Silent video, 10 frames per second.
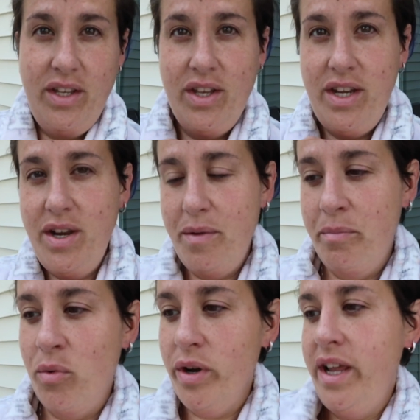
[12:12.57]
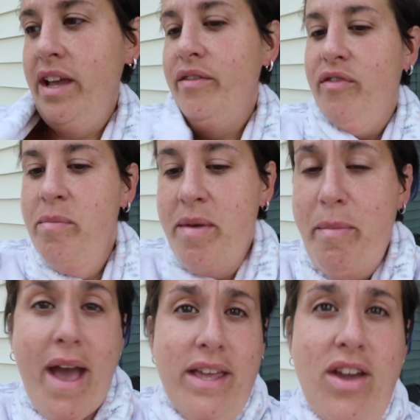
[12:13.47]
Good morning from the
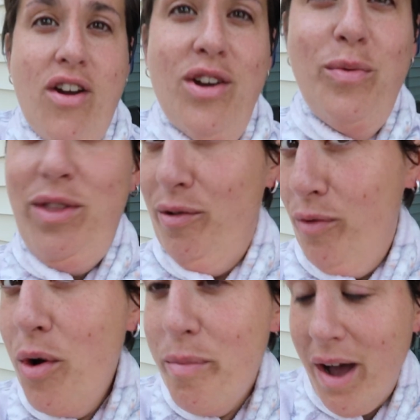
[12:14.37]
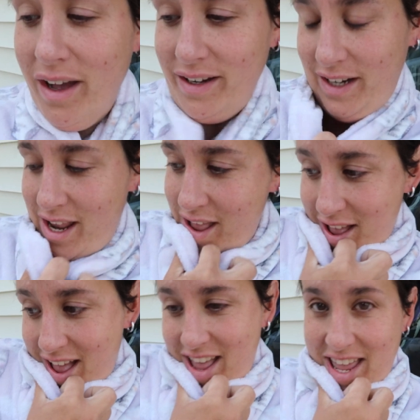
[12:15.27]
backyard with a robe on.
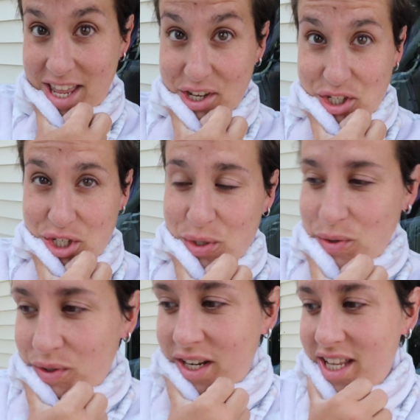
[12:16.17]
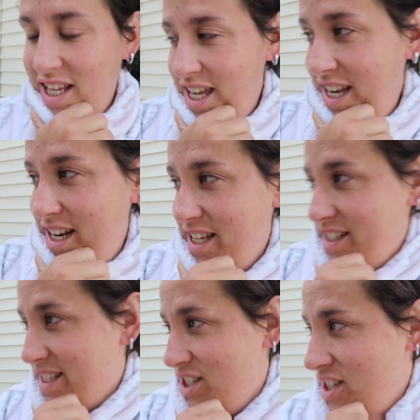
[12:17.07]
In June, it
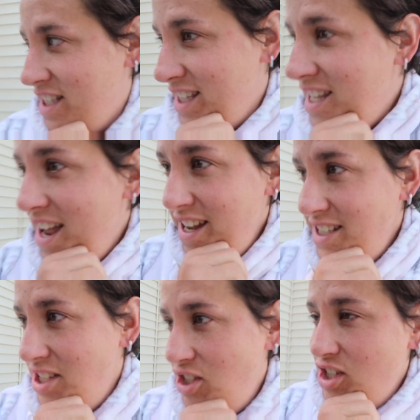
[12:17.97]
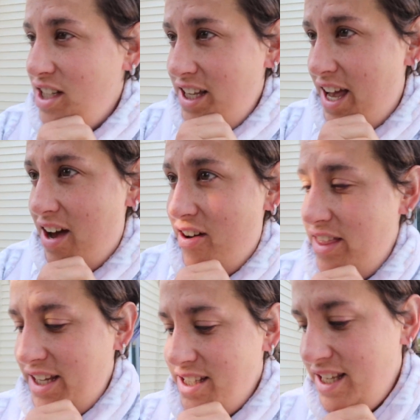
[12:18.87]
is nice and chilly out.
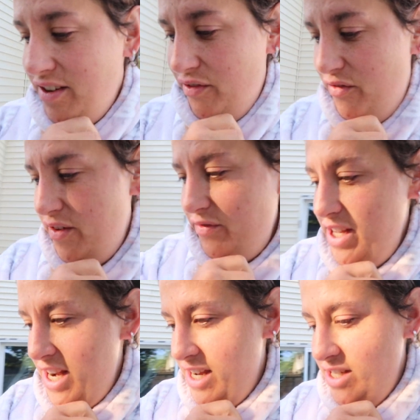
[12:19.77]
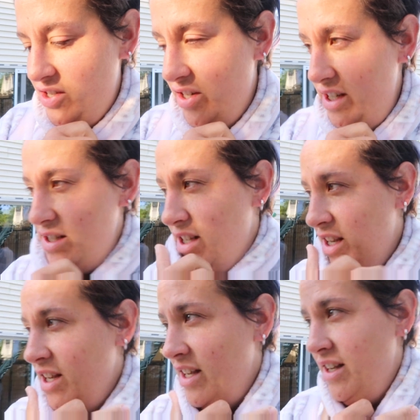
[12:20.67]
I think it's like 59 degrees.
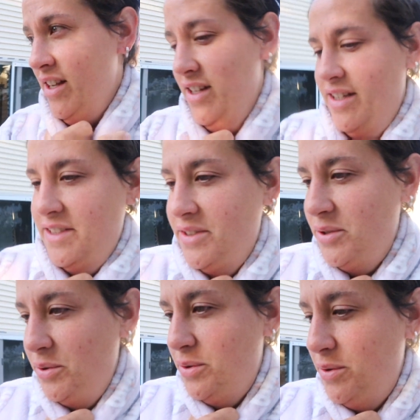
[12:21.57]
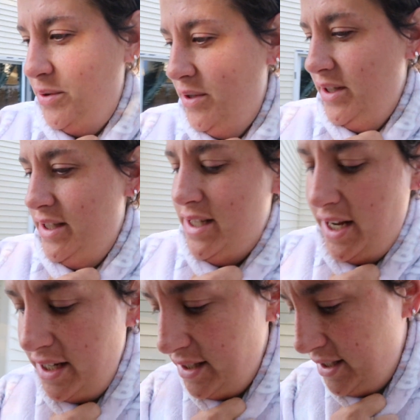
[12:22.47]
Oof, it's
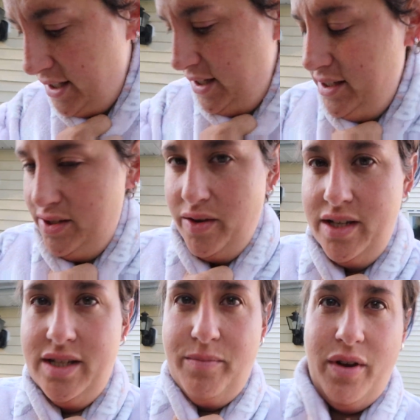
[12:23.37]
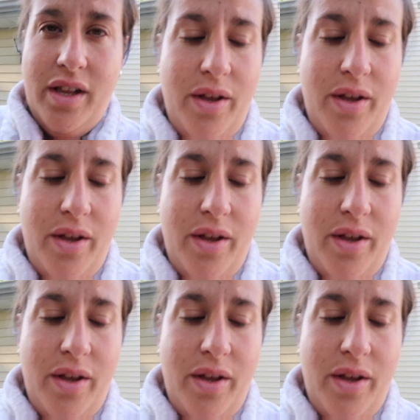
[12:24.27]
nice. So I just brought